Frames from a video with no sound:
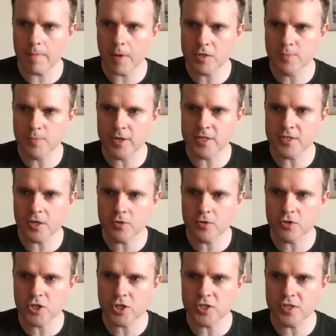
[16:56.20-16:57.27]
postmodernist
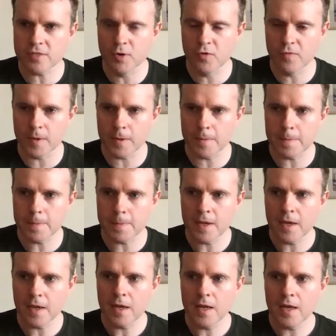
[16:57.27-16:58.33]
social justice movement
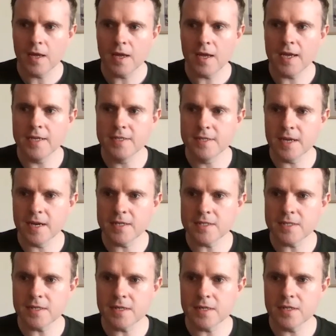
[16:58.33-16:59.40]
is
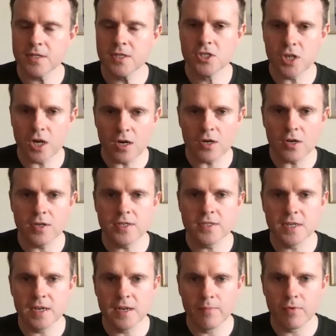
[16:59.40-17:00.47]
that the jargon is
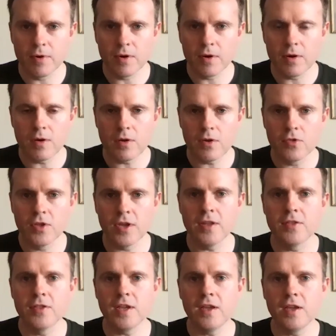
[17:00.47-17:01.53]
deliberate.
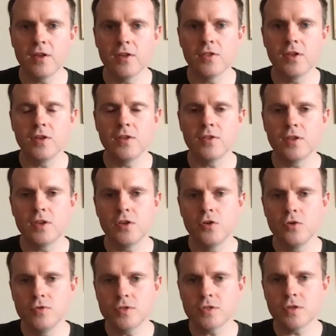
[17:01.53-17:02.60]
The the the the
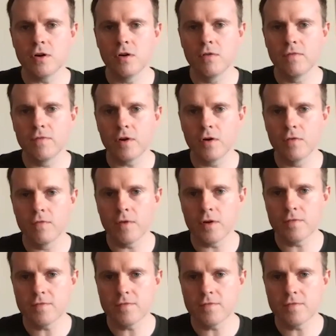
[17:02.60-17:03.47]
use of of